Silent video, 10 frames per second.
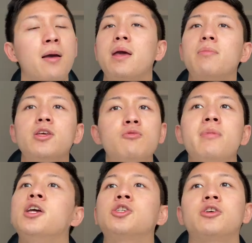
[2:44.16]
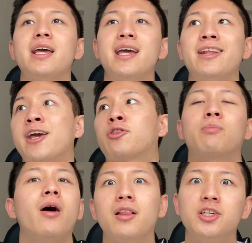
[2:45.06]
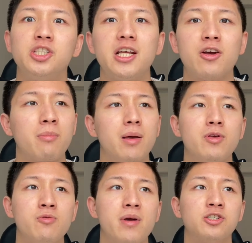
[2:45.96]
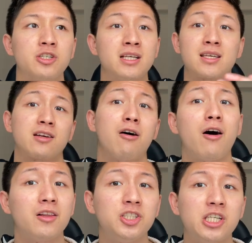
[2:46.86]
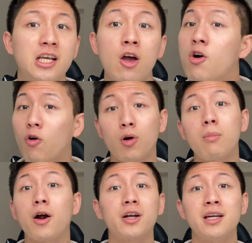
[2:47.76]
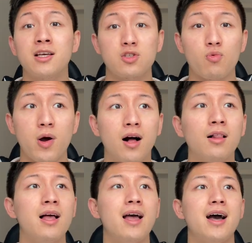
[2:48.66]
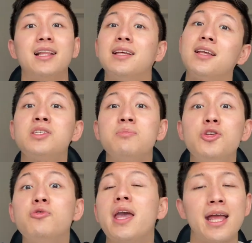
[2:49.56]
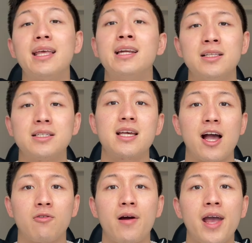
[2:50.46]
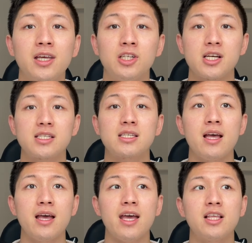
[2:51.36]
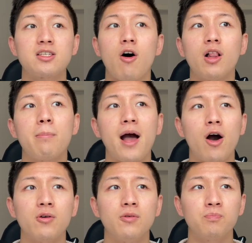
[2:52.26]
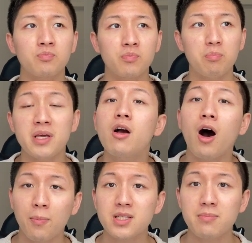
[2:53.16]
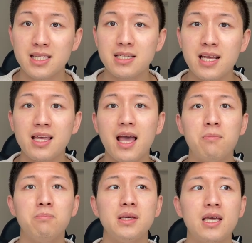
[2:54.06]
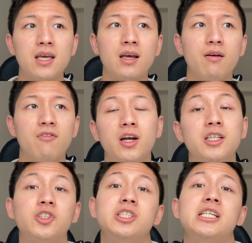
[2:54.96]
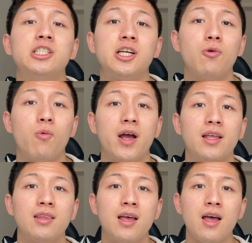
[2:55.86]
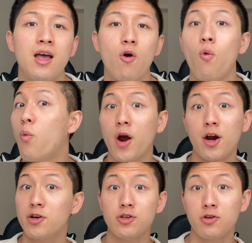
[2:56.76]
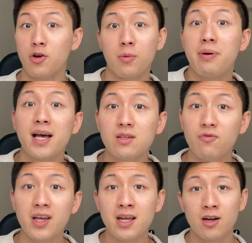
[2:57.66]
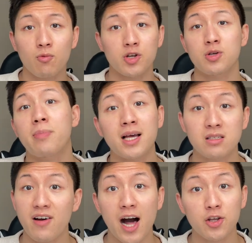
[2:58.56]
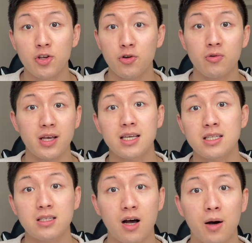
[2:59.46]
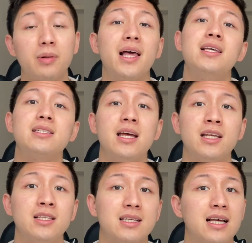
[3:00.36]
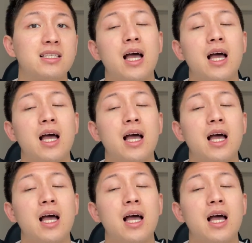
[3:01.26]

Maybe you majored in anthropology or maybe you majored in psychology or marketing as well. Uh, that doesn't mean you can't get into tech, right? It just, it's all about being optimistic and being very strategic with where you're best fitted and where your best value is uh, placed in into that